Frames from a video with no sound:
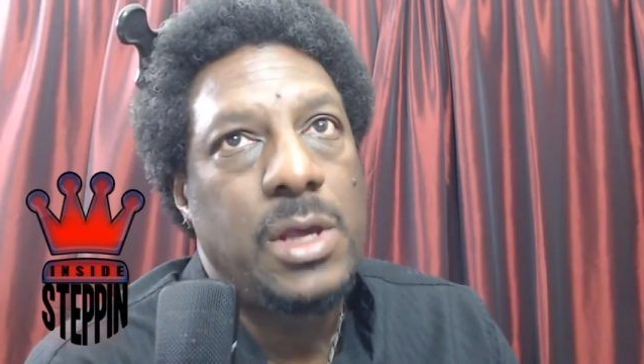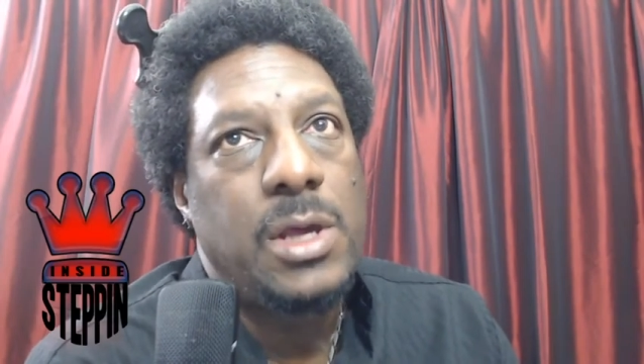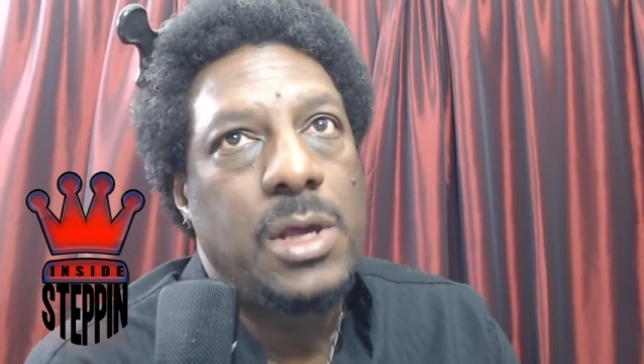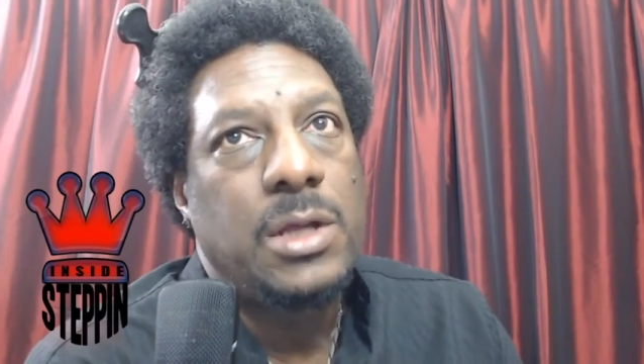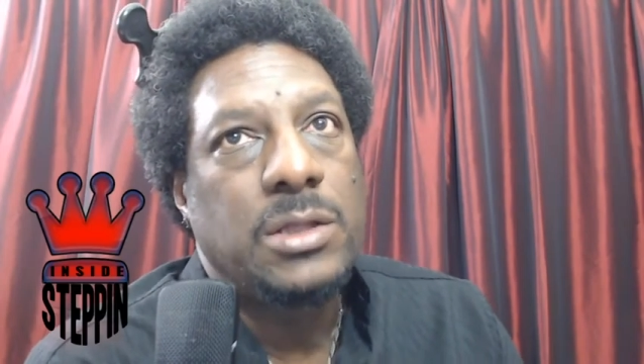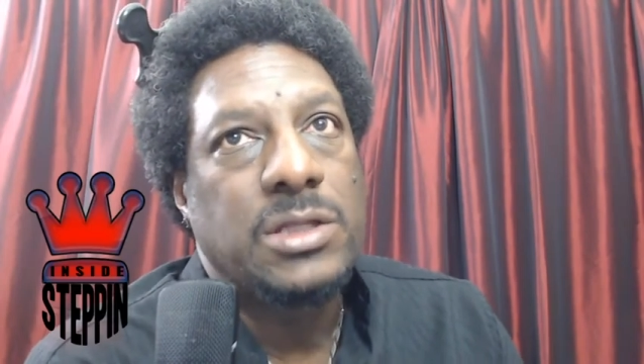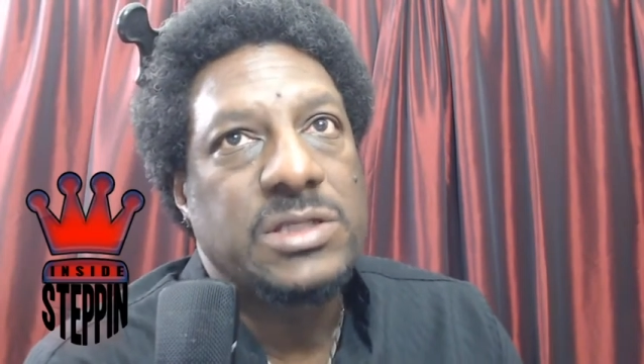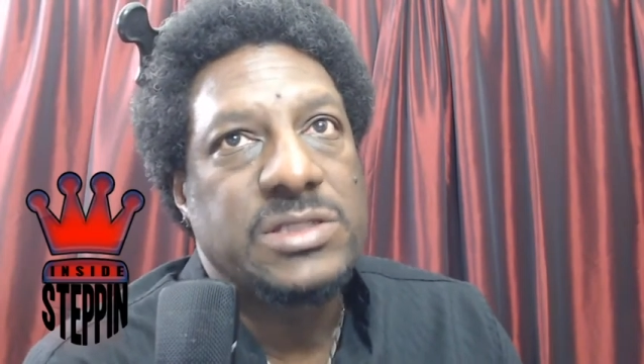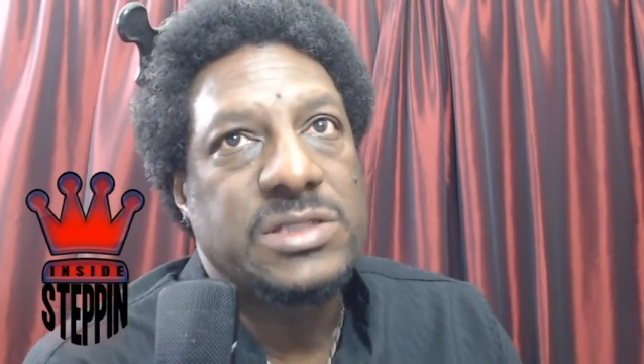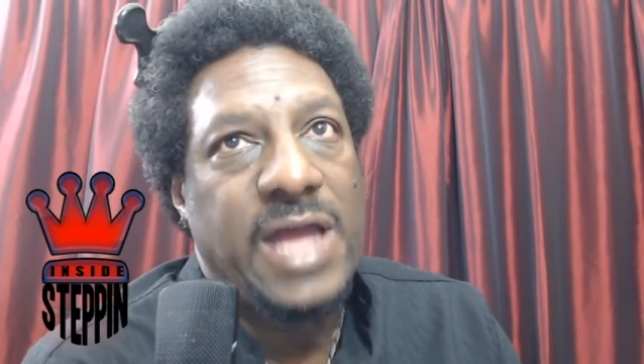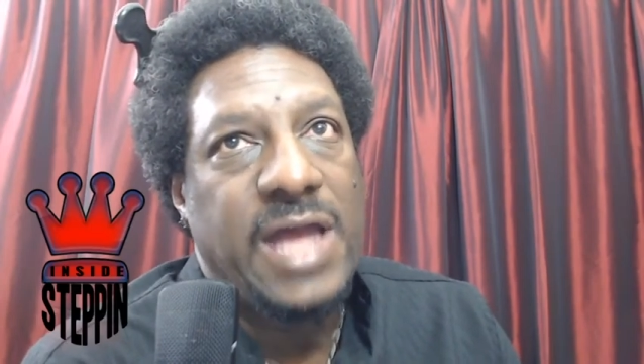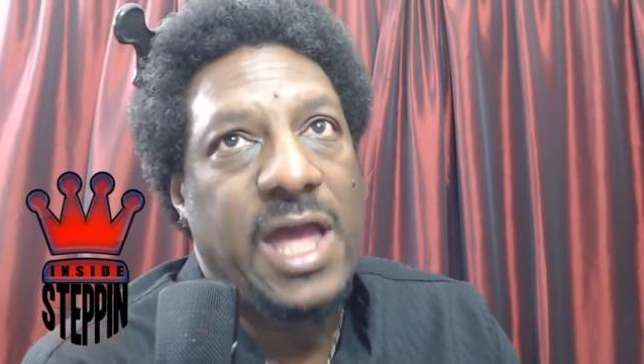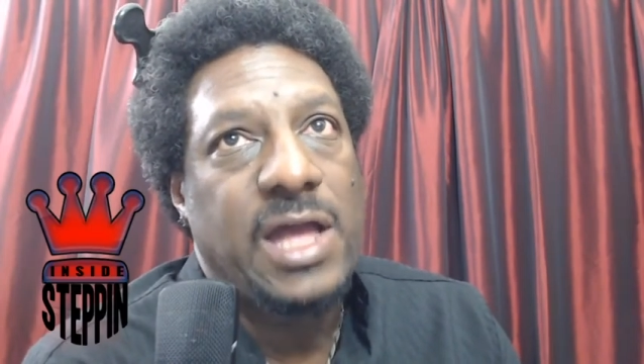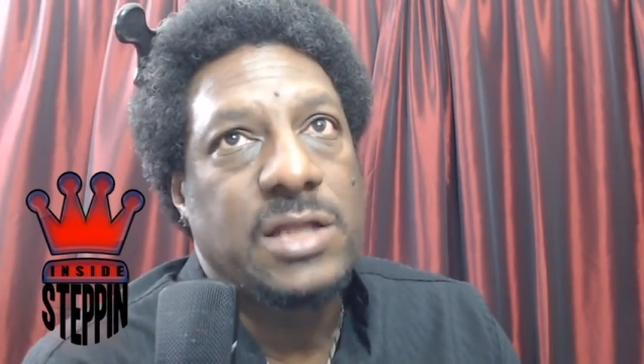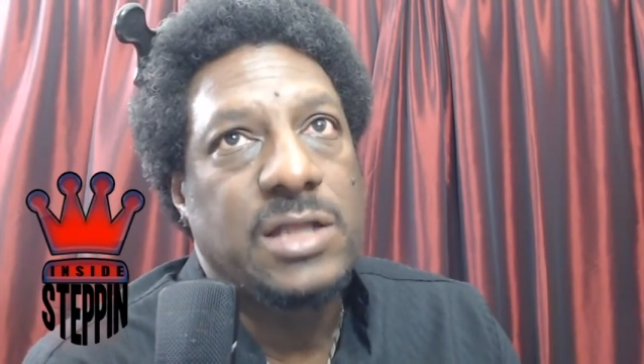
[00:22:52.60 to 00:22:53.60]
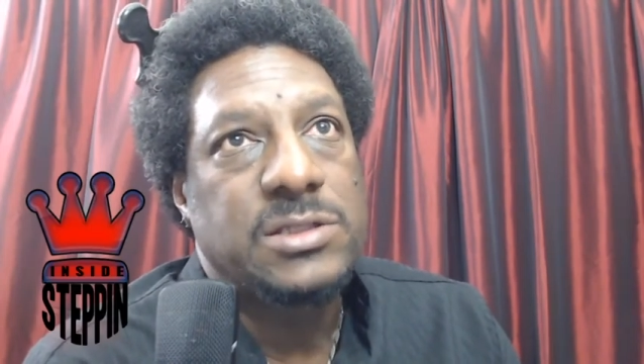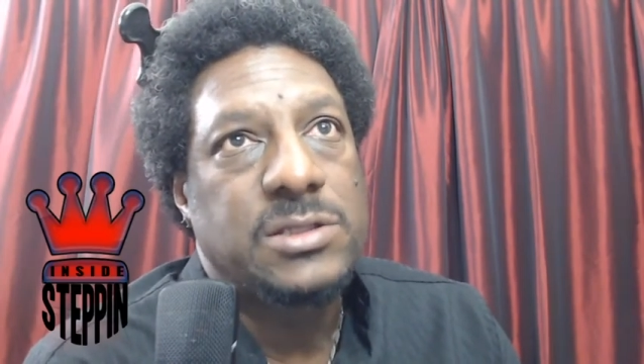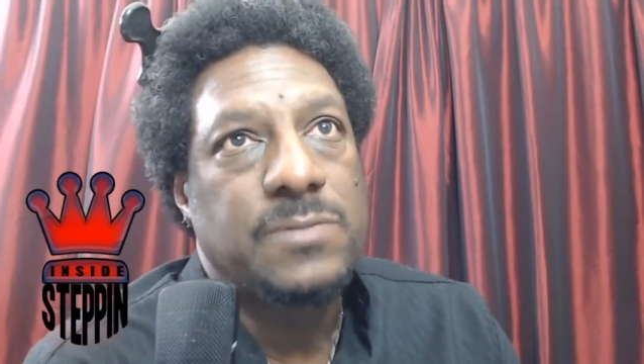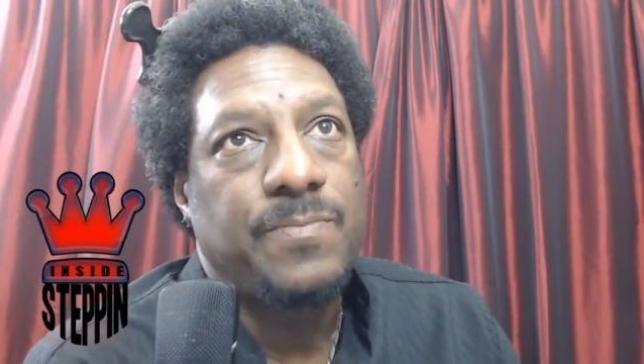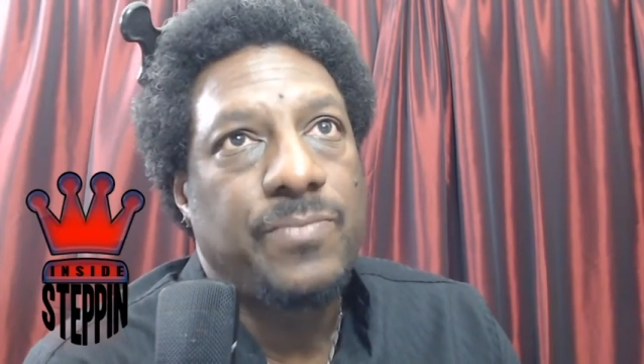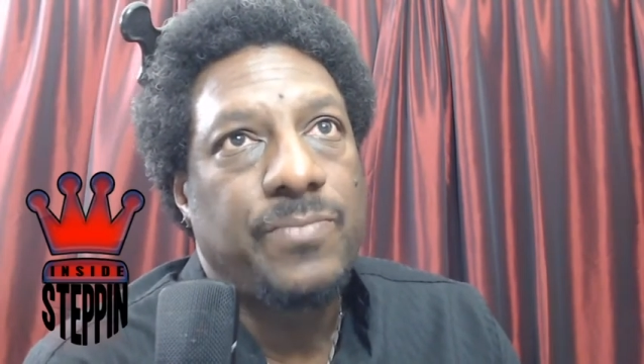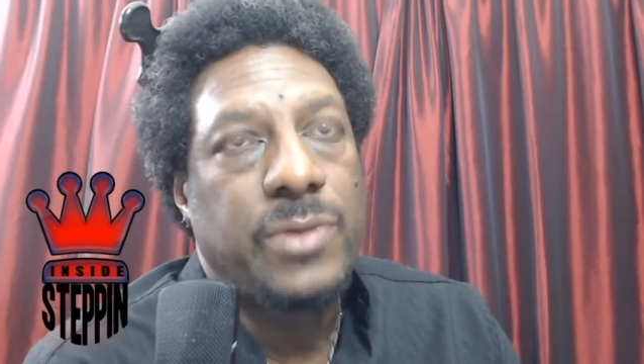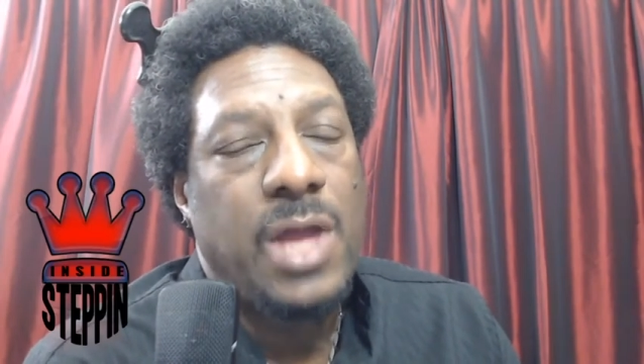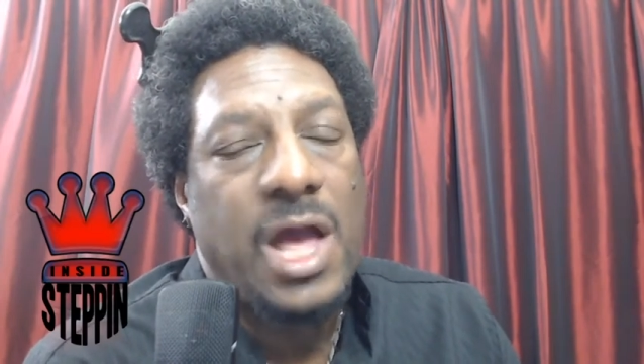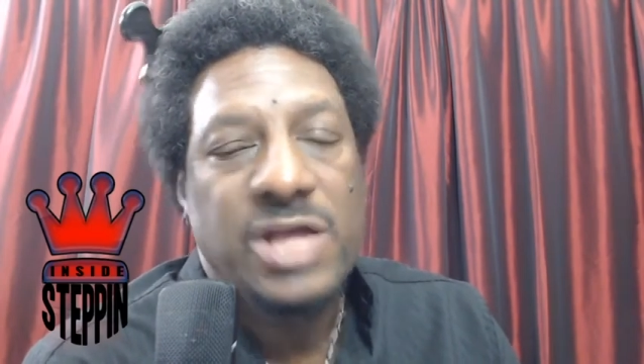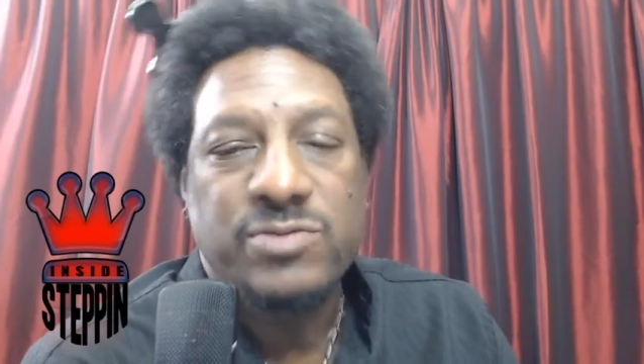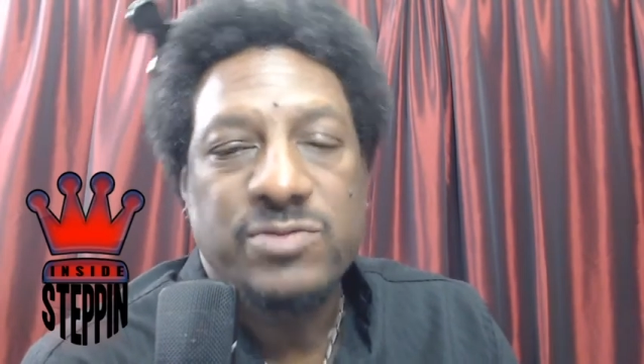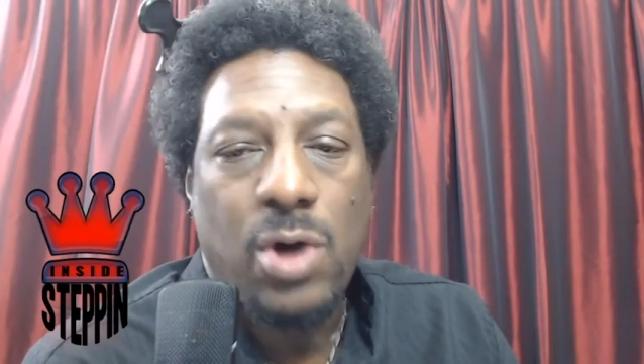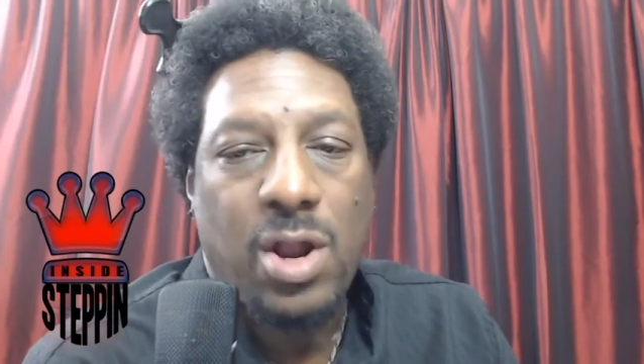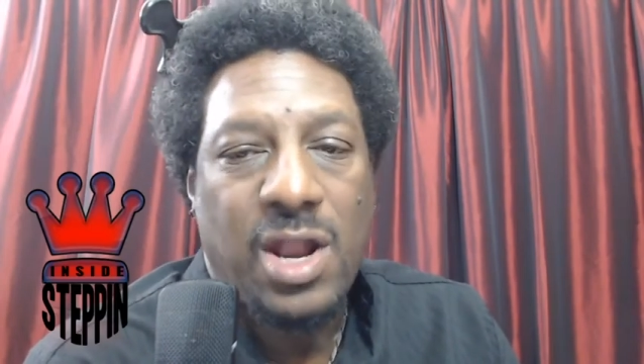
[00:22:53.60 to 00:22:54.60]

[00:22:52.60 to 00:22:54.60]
This dance has brought a